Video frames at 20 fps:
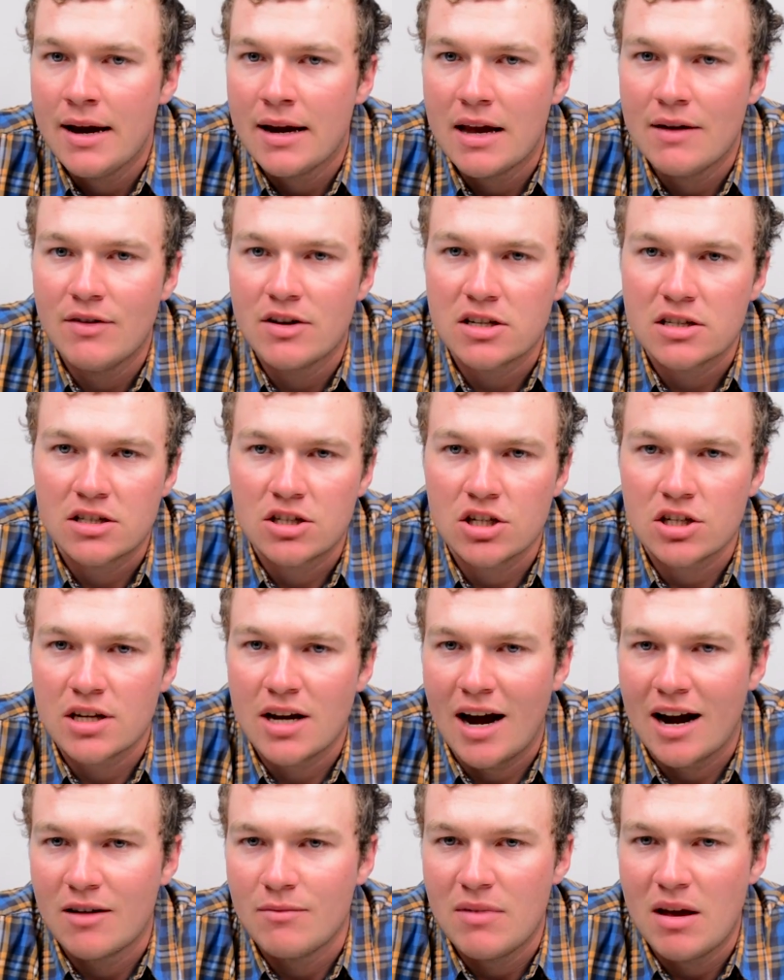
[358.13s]
give us just
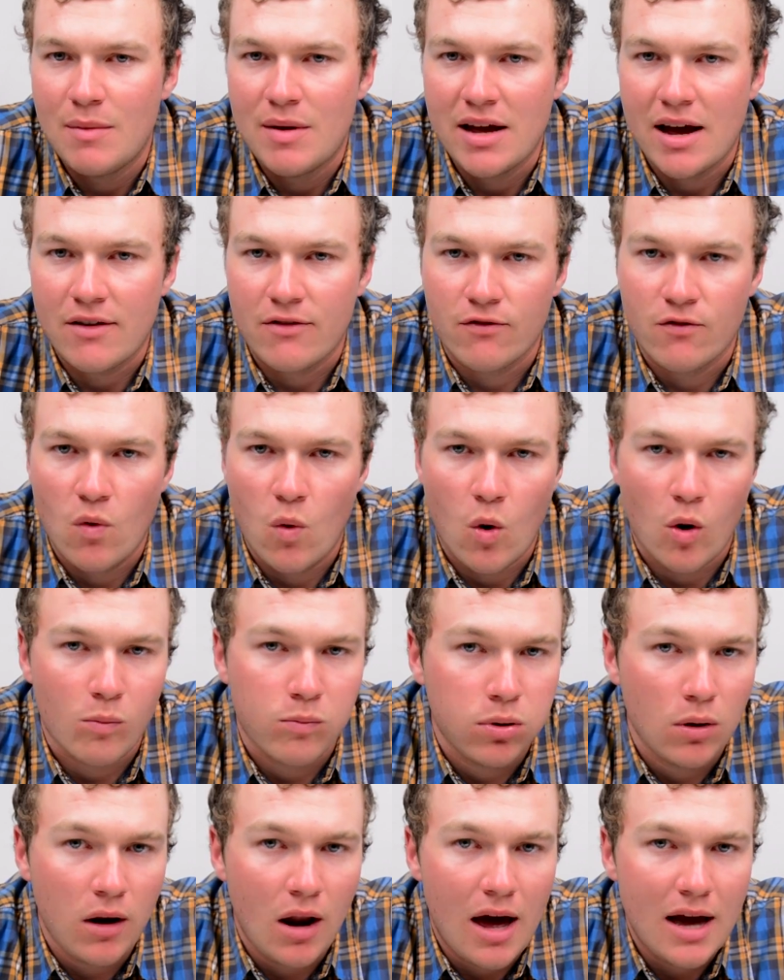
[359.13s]
kind of maybe a 4
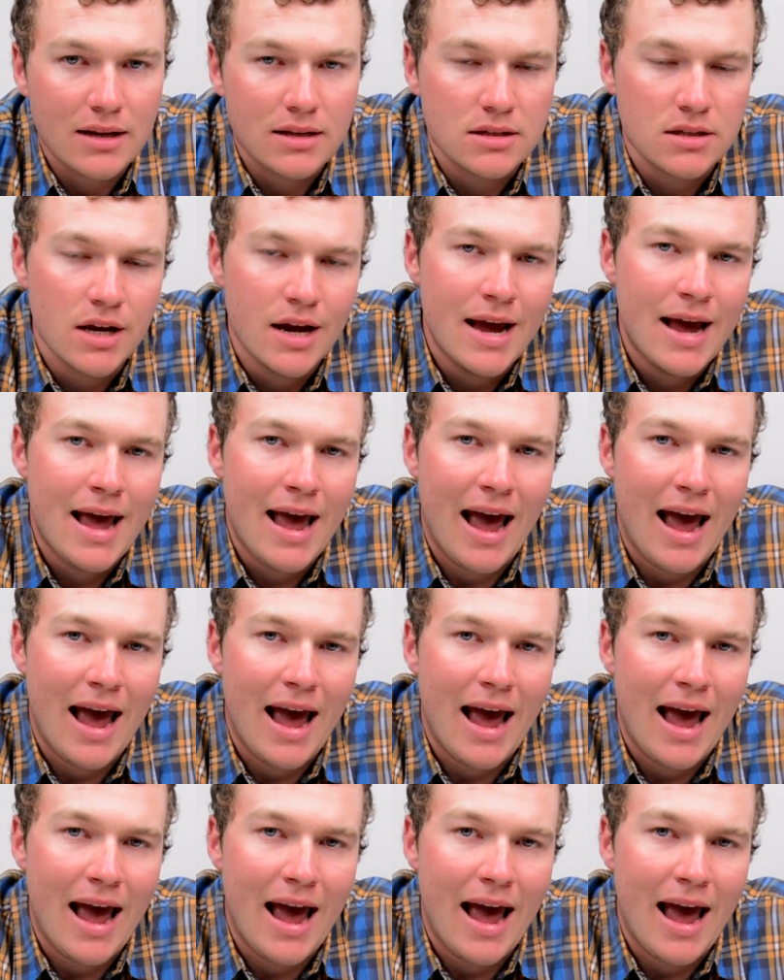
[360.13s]
plus